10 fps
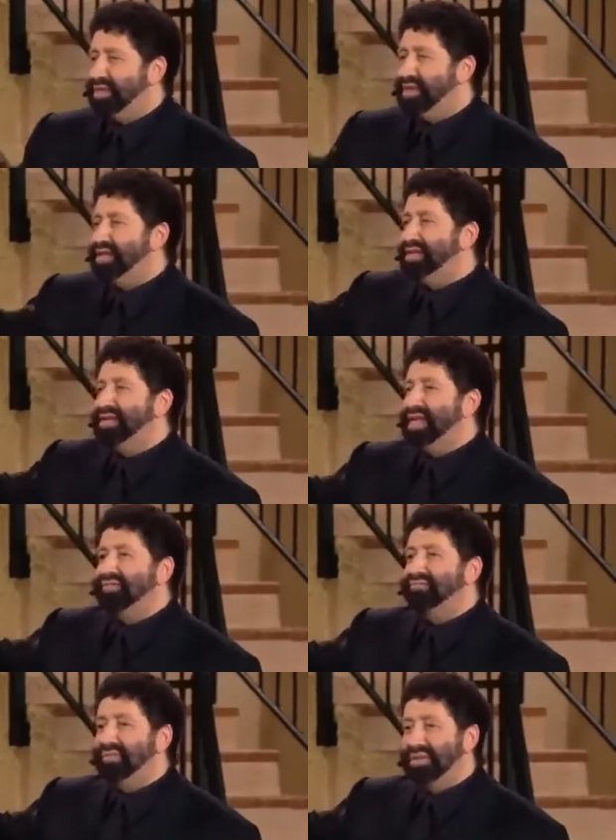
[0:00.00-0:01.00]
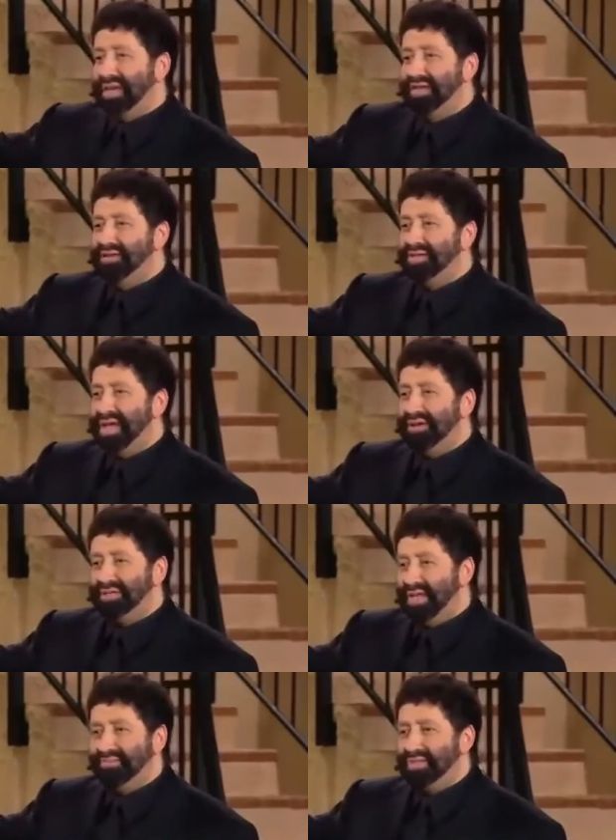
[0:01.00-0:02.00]
They did it again for millennials now,
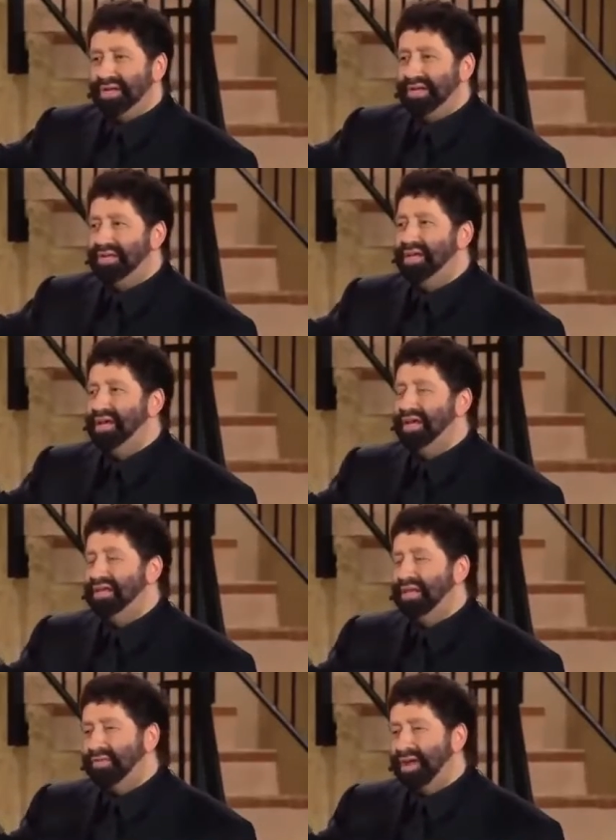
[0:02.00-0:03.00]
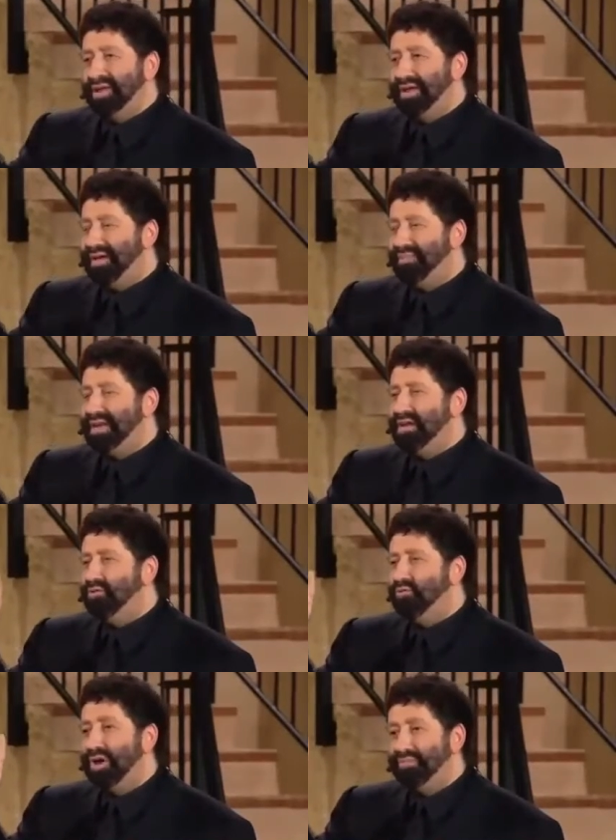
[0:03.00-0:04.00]
same study. They found out how many?
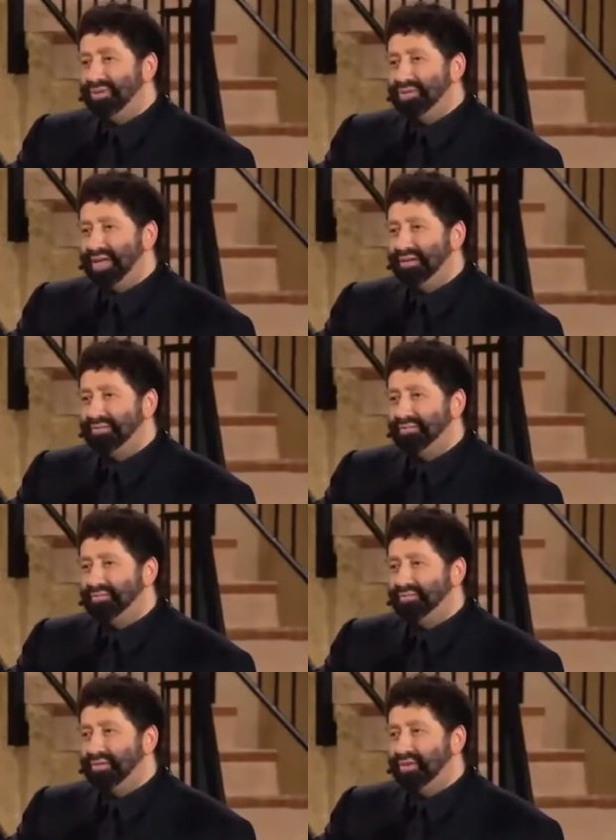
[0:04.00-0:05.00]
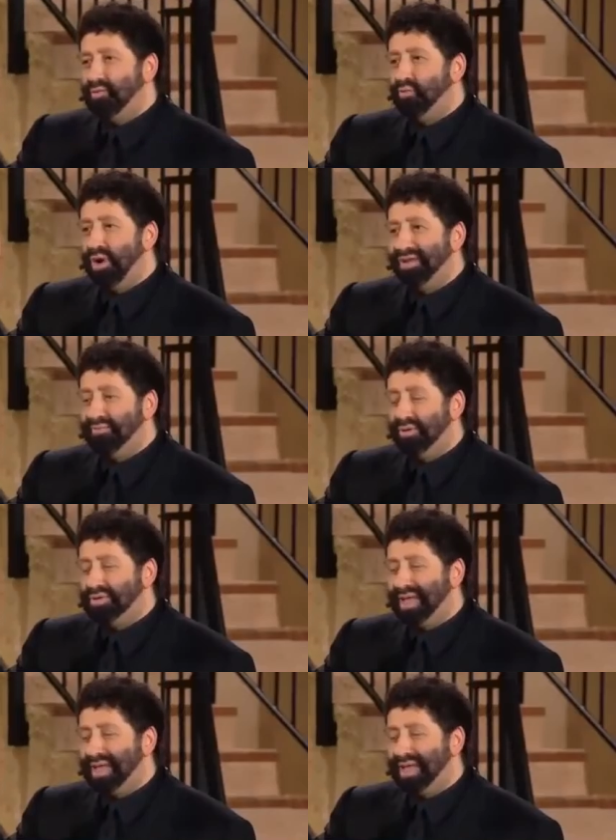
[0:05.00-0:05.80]
1%. 1%. Wow.